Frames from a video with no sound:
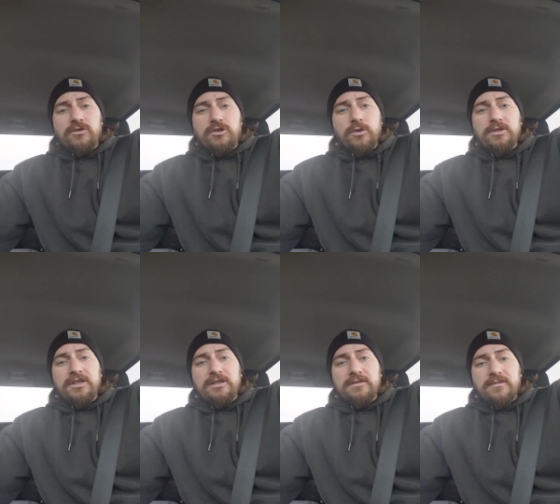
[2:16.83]

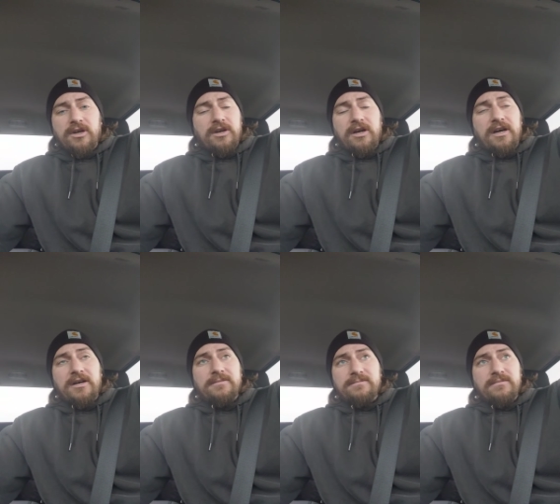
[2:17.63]
dually
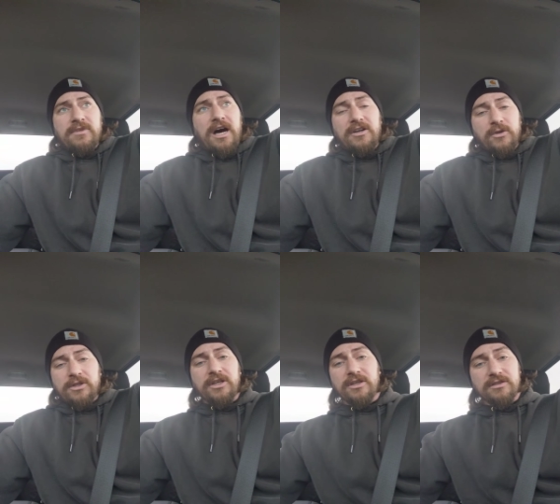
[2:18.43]
or
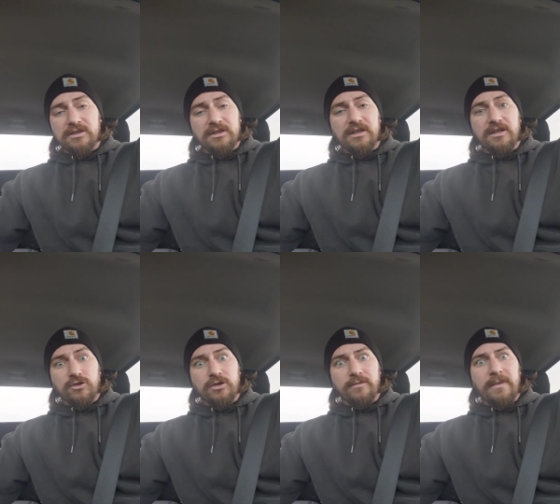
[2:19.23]
non-dually, you're going to get
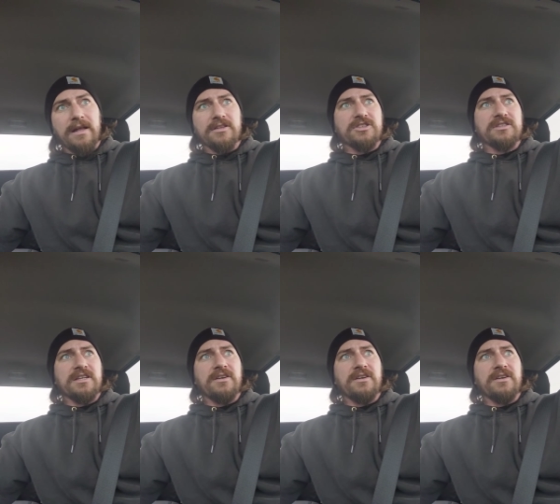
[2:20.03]
2 different mileages.